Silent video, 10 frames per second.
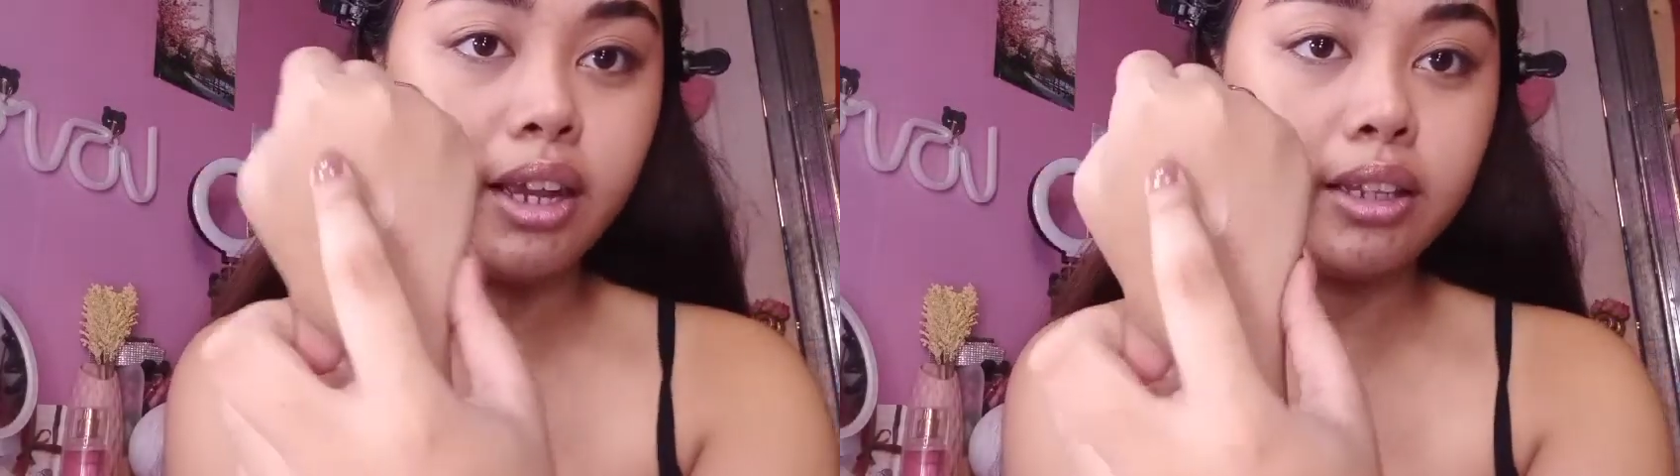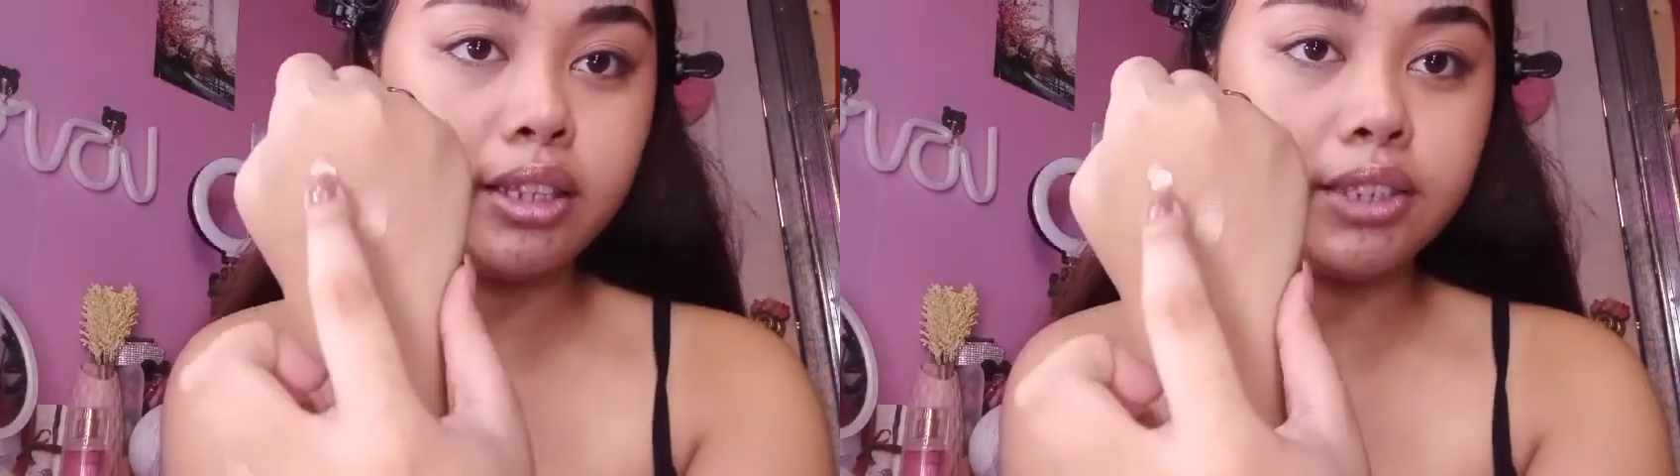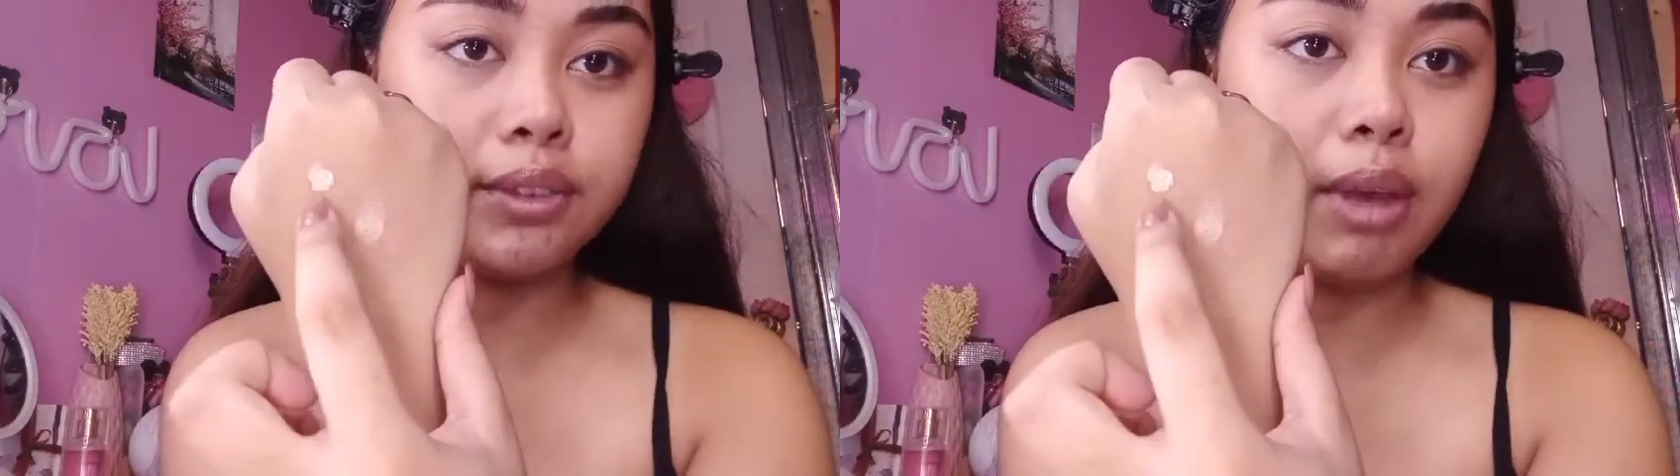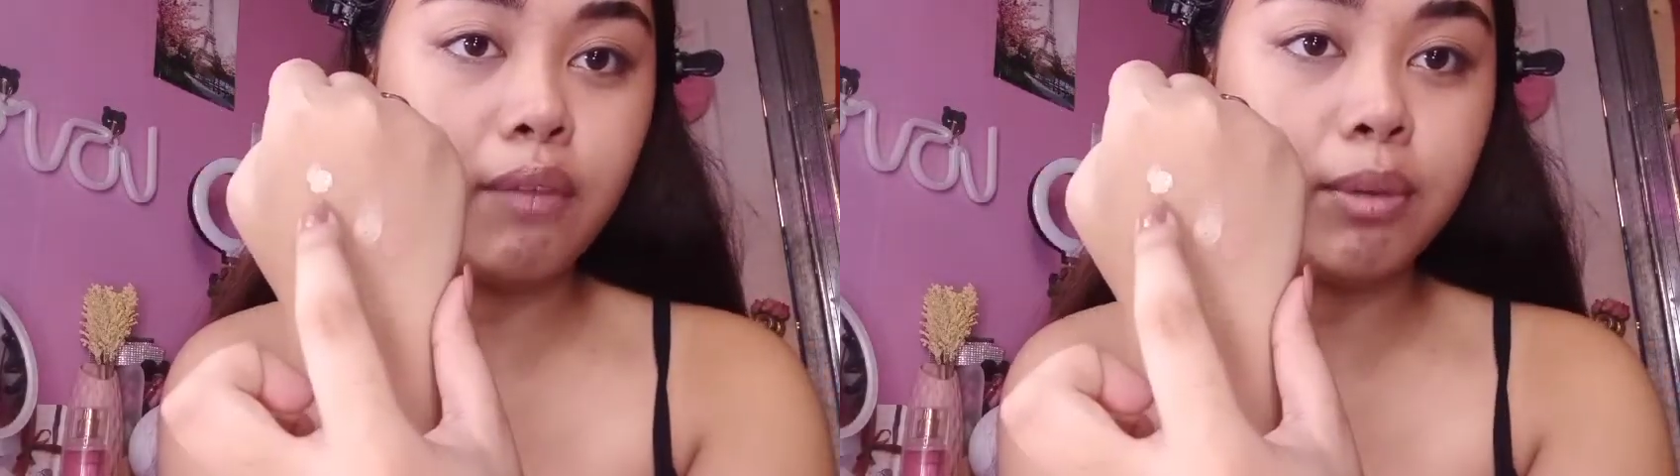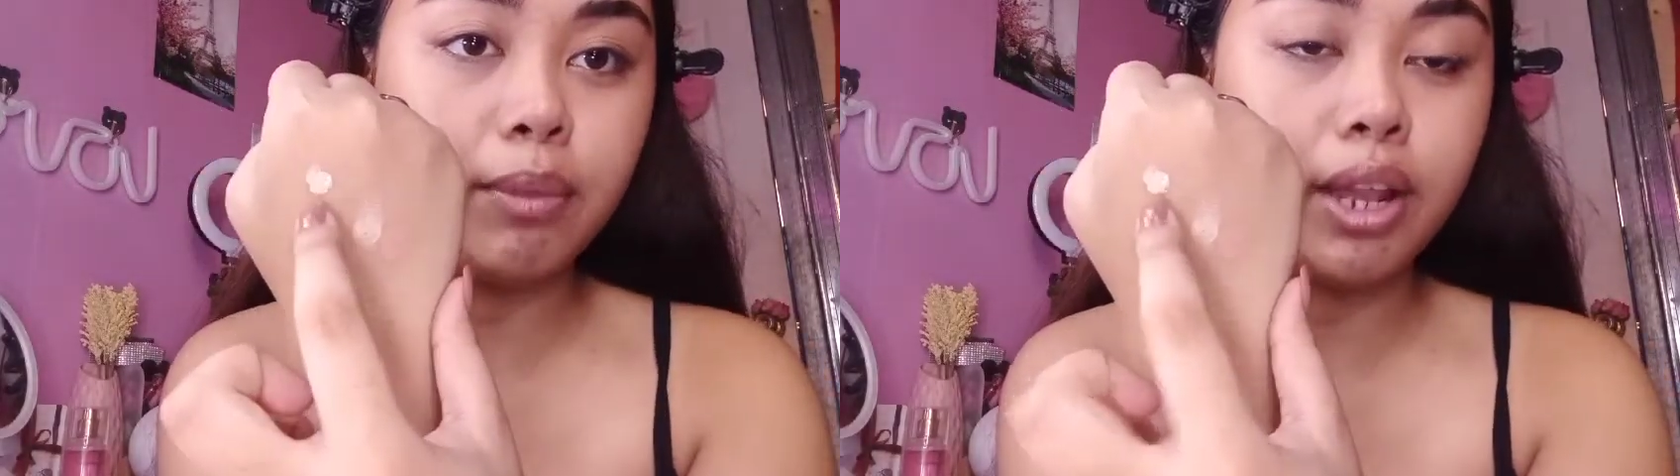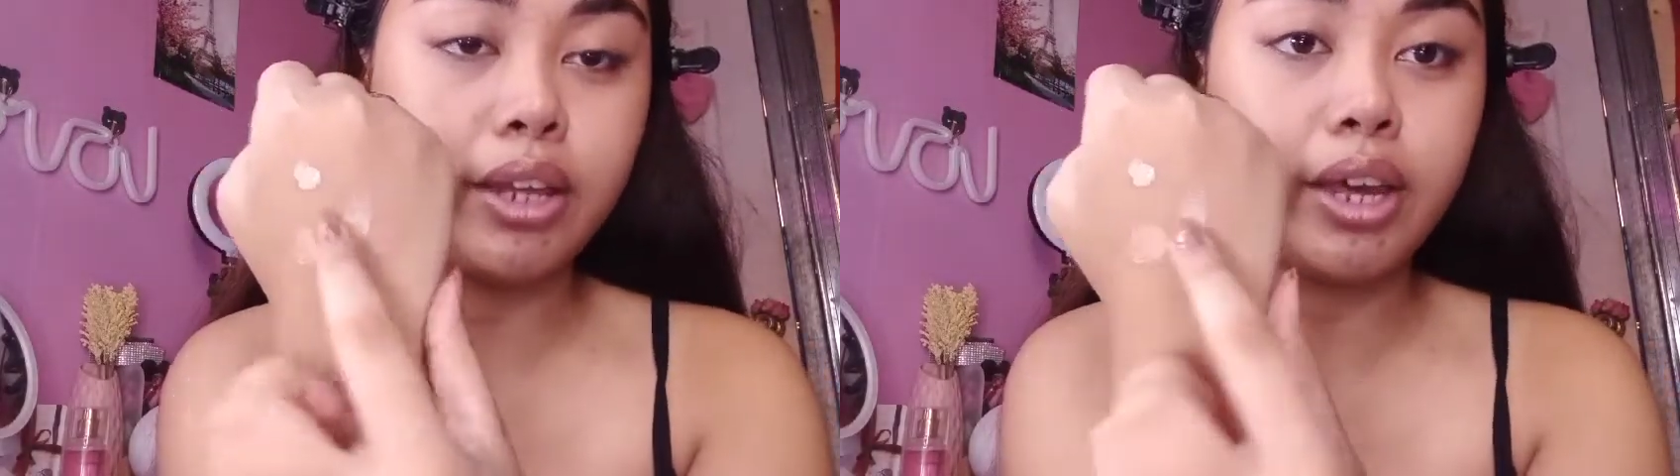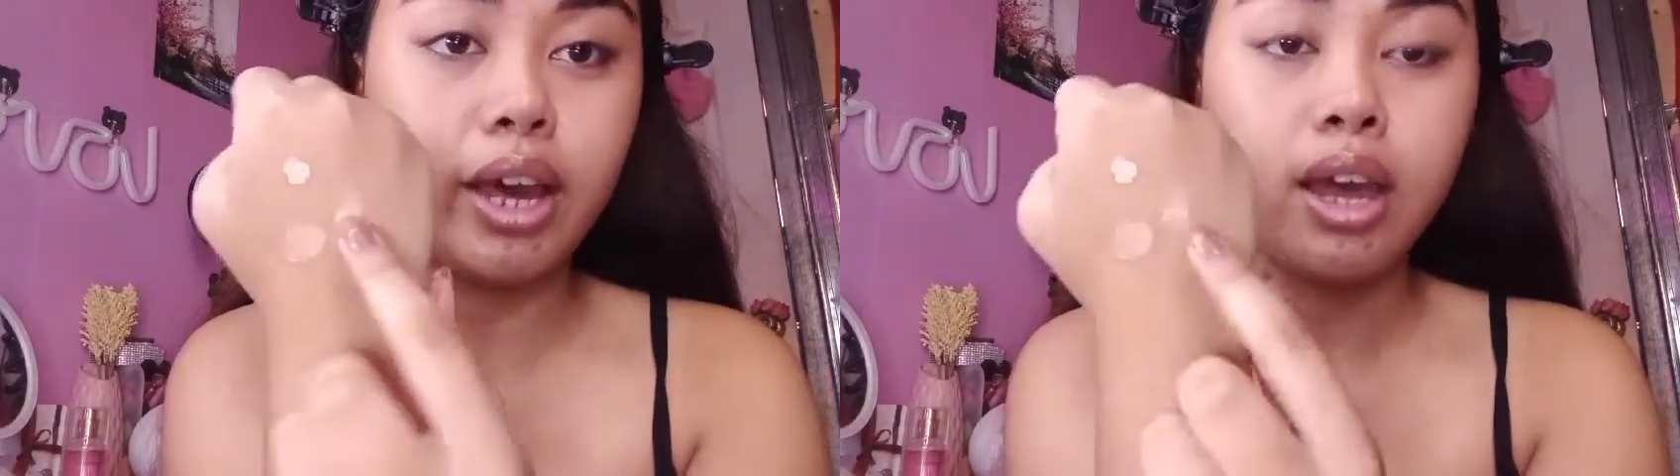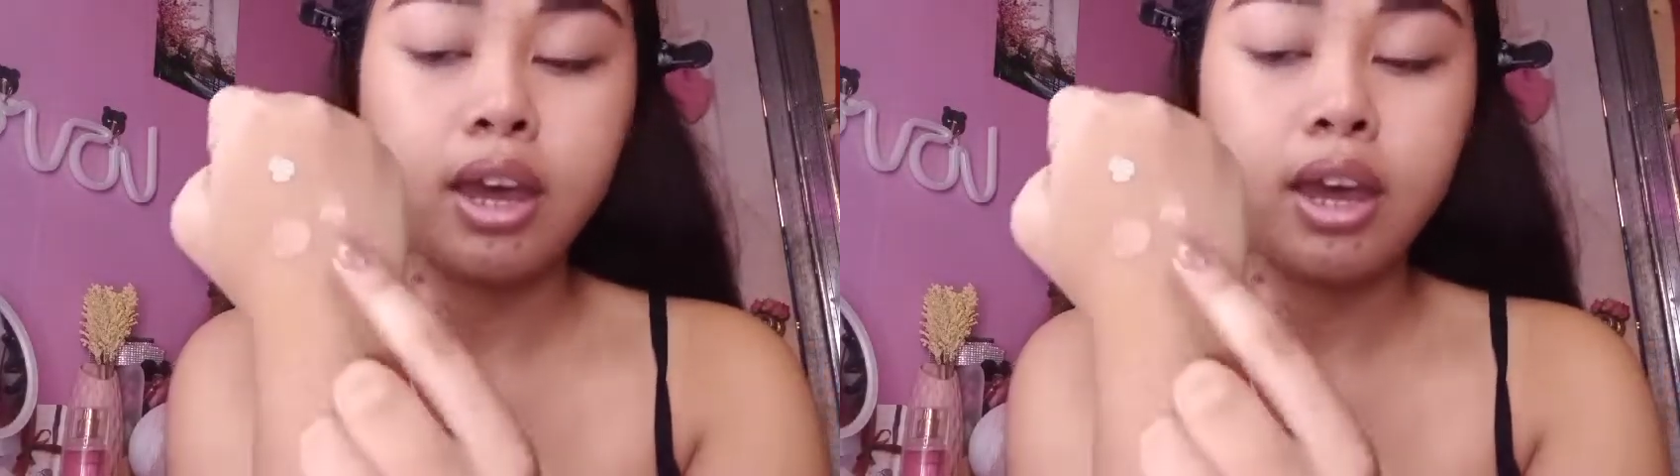This is from Aberbelena,